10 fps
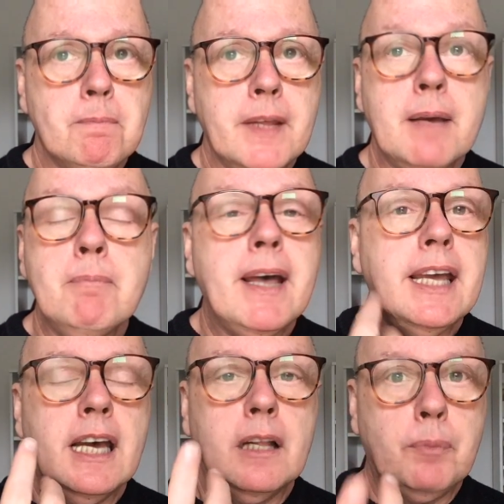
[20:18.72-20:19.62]
It may
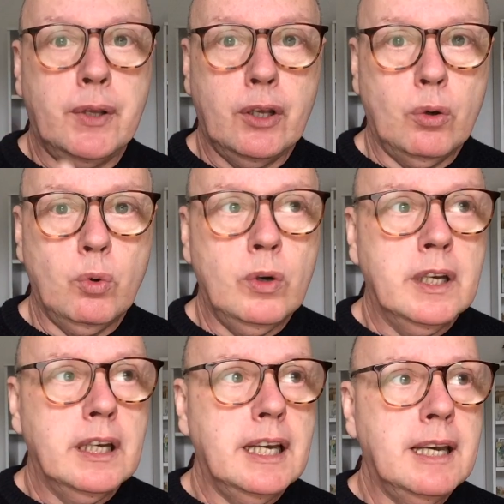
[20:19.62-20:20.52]
help you.
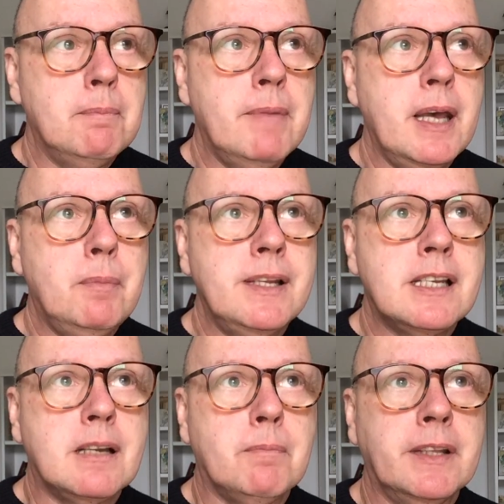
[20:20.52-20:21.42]
It may be
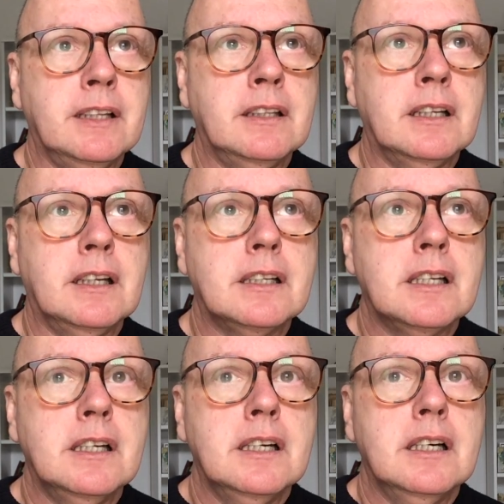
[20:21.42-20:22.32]
something that
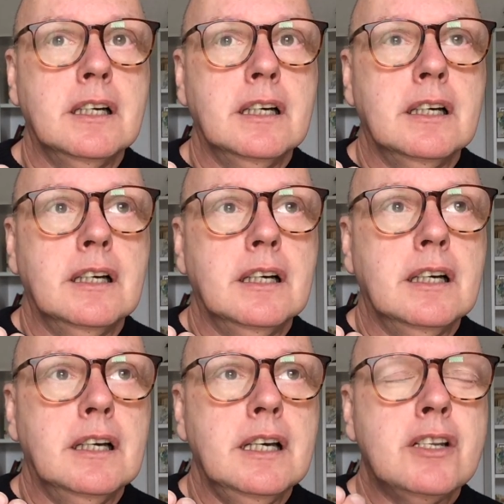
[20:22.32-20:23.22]

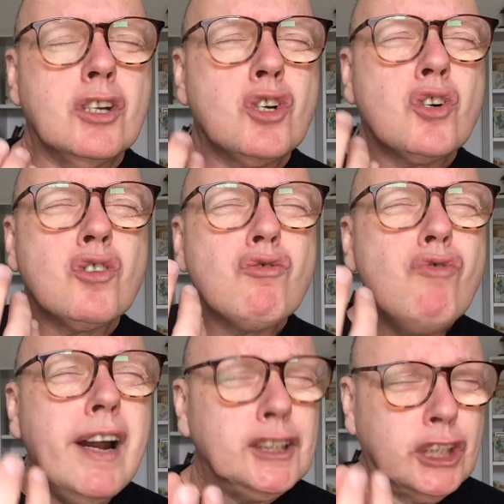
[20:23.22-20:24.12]
is a
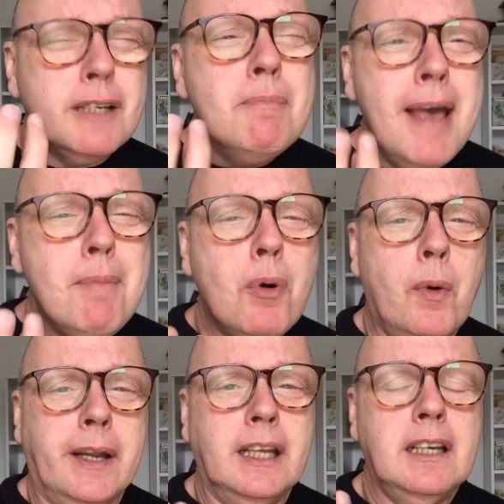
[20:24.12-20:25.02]
treasured
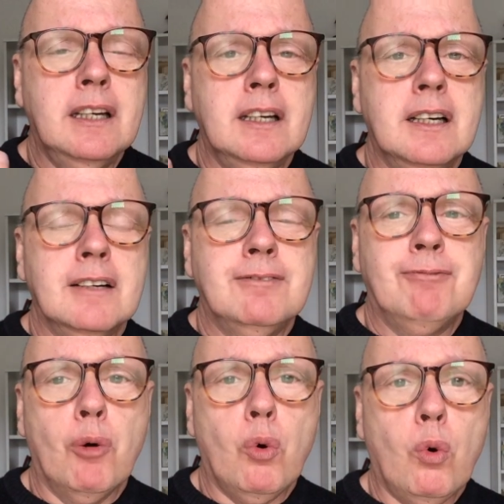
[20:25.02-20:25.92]
memory
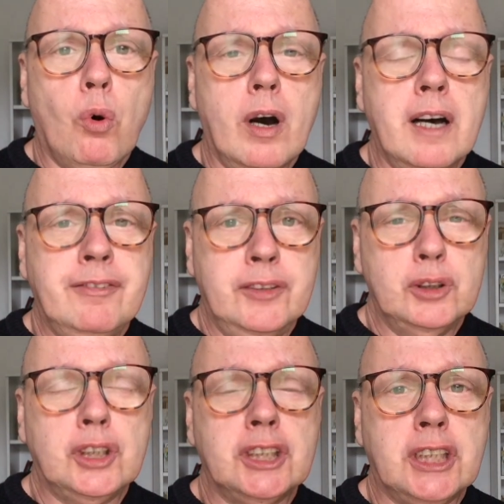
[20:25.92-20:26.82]
for a
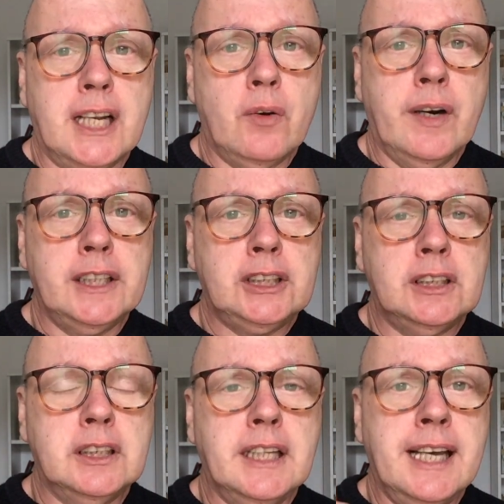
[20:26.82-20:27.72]
future
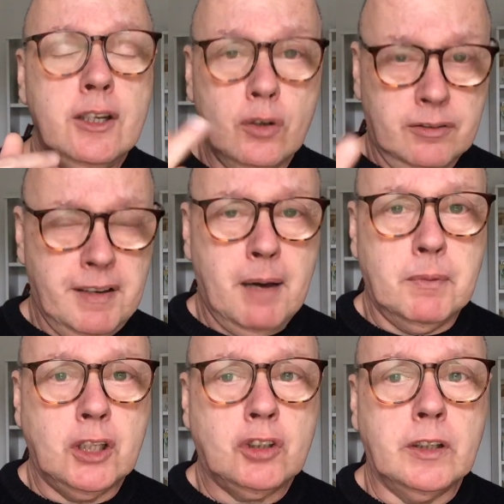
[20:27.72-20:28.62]
generation in your
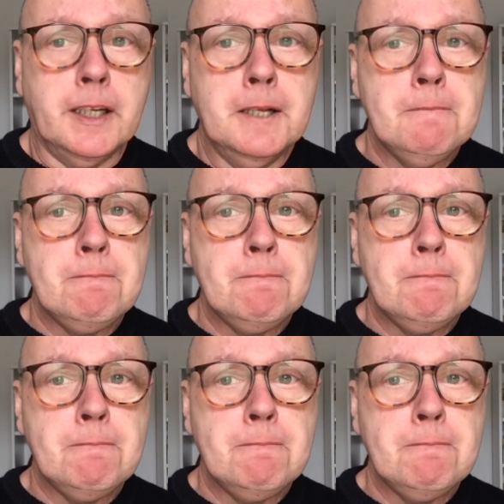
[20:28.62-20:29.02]
family tree.